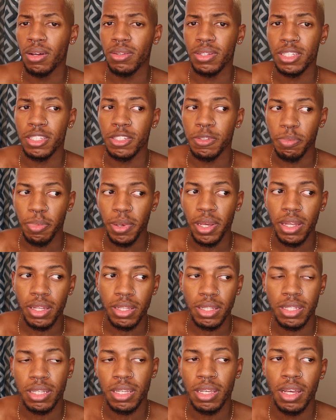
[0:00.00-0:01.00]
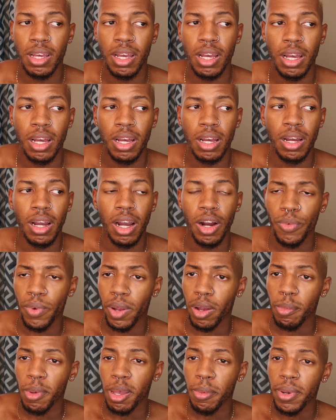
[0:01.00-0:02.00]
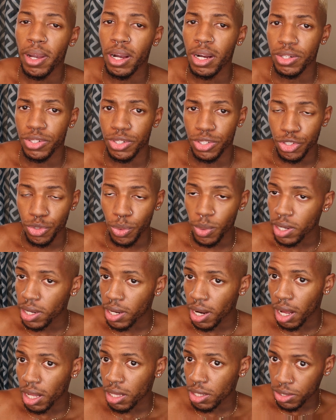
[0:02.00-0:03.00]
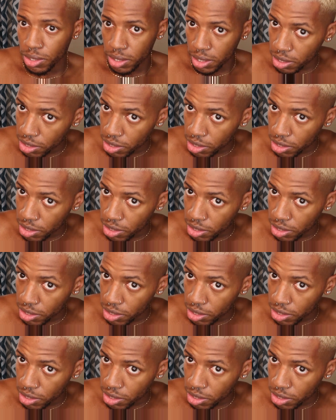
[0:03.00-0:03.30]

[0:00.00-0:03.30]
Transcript: only spent around maybe $120 in